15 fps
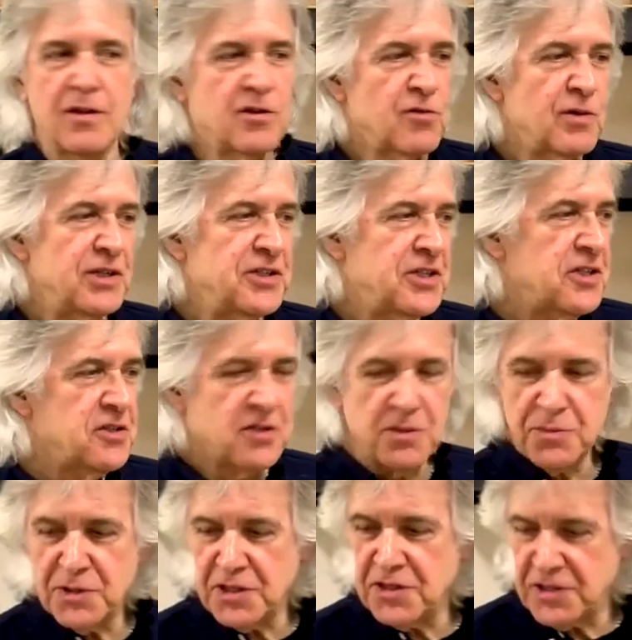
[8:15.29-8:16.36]
the three
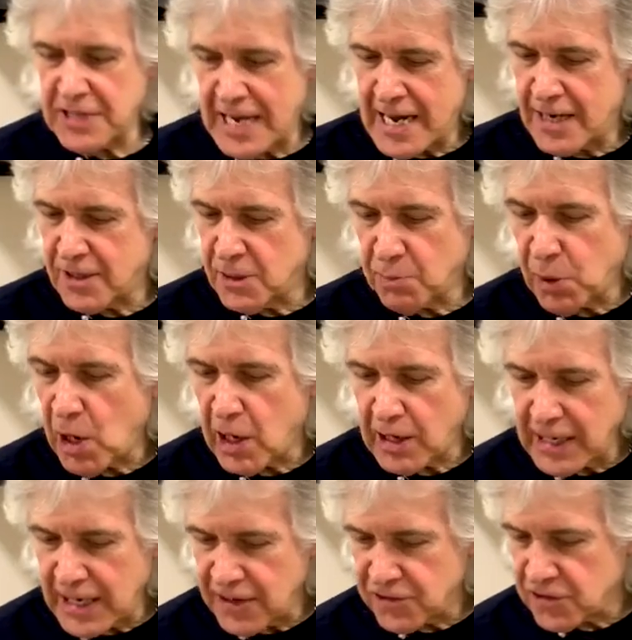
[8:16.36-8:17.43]
systems is that the
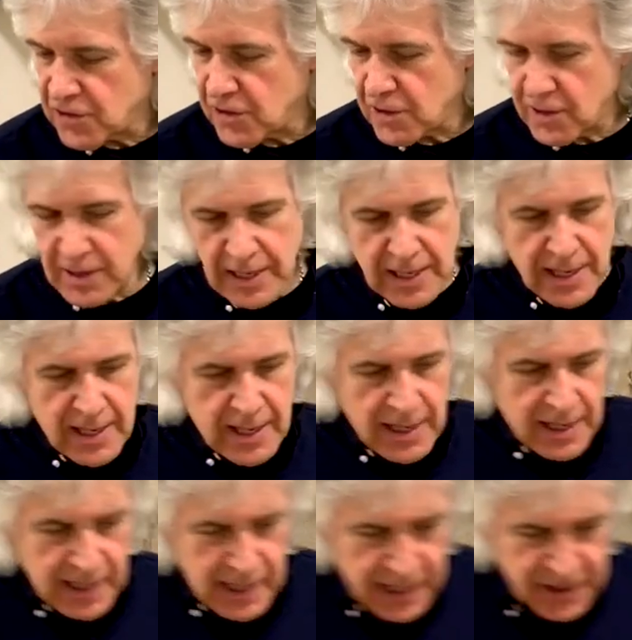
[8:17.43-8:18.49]
polyester,
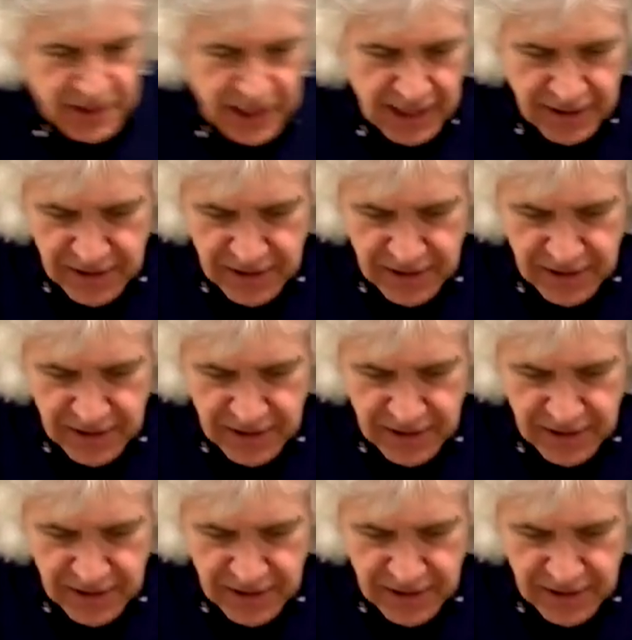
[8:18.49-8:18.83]
as I